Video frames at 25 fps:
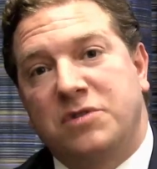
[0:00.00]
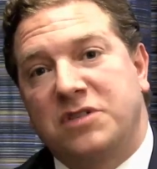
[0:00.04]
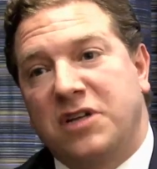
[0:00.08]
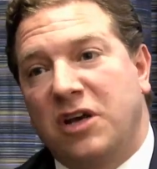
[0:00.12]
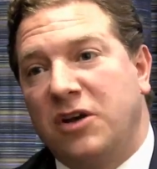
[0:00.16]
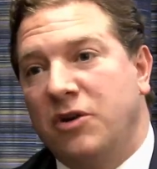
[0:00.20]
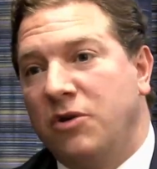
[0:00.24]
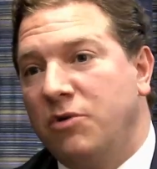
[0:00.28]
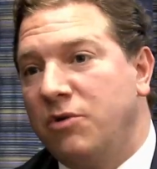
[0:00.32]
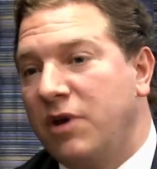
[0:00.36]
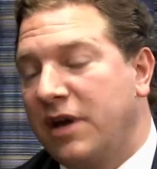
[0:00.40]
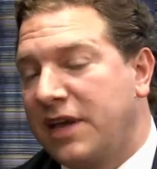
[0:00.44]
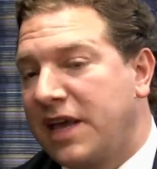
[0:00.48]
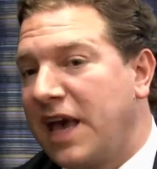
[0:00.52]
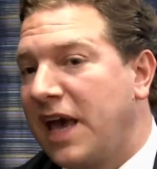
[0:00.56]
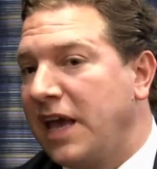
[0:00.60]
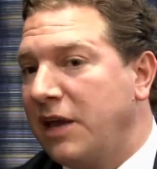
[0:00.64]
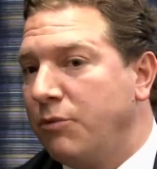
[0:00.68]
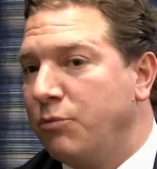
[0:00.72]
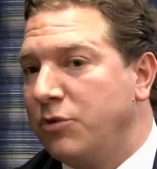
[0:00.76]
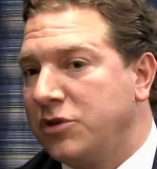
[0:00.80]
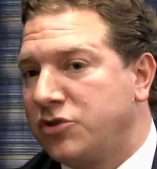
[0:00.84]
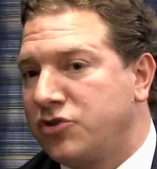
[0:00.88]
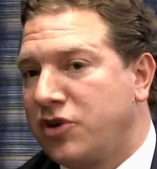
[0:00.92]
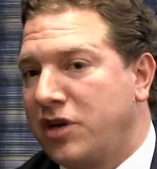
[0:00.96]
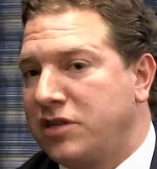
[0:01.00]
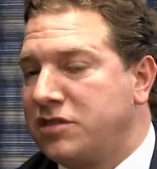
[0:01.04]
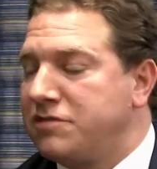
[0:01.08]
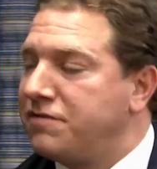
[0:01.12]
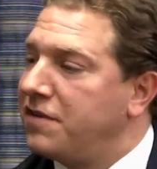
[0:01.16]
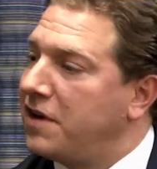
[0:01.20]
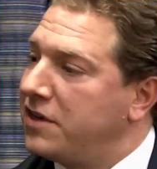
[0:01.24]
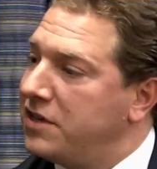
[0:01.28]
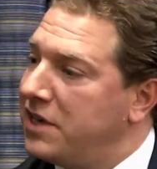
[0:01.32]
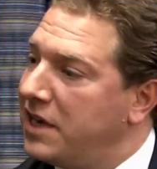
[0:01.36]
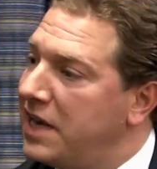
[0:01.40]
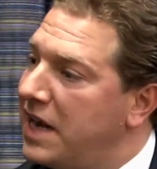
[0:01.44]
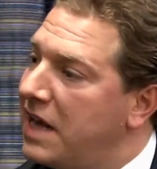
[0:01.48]
So again, we're trying to
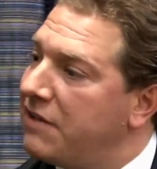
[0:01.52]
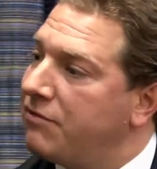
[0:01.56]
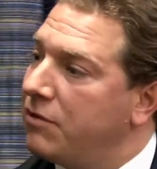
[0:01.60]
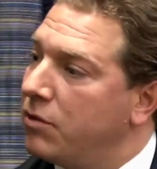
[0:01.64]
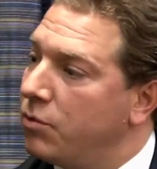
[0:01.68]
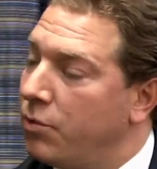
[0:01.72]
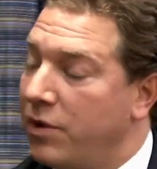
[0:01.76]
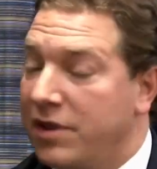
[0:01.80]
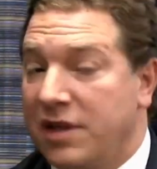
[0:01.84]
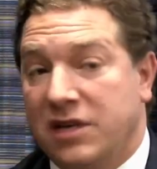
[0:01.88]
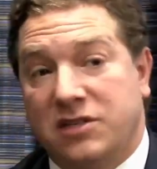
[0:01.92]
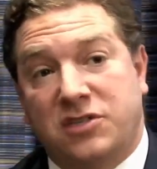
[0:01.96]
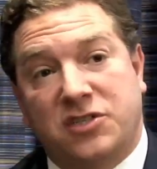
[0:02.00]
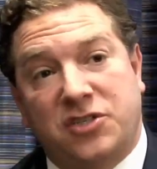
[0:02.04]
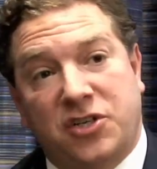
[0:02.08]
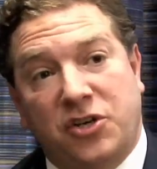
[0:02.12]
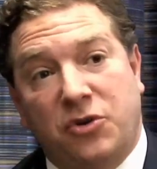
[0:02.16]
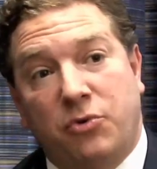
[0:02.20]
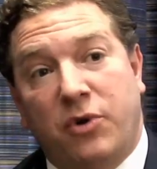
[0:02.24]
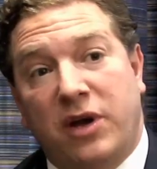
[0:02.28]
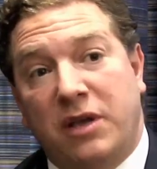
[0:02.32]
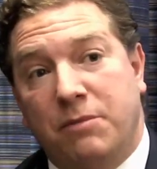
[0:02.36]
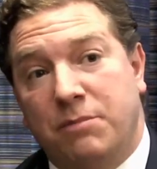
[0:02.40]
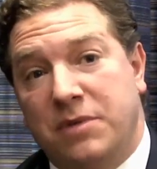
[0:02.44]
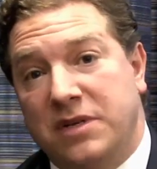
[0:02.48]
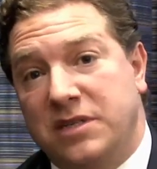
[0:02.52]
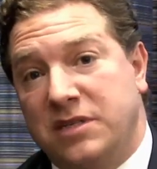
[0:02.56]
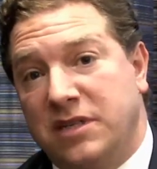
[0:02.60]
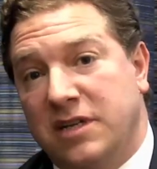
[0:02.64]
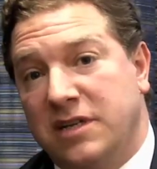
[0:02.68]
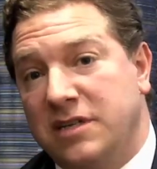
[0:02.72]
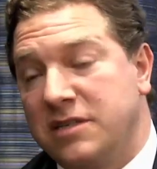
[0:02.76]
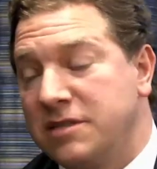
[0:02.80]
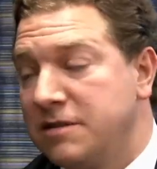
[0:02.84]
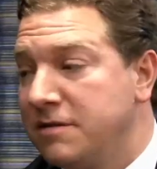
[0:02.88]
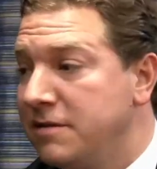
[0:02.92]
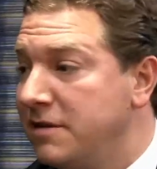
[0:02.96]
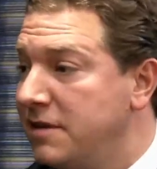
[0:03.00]
find a level where there's two-way
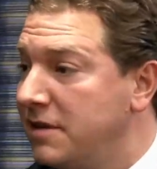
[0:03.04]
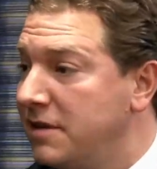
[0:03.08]
business.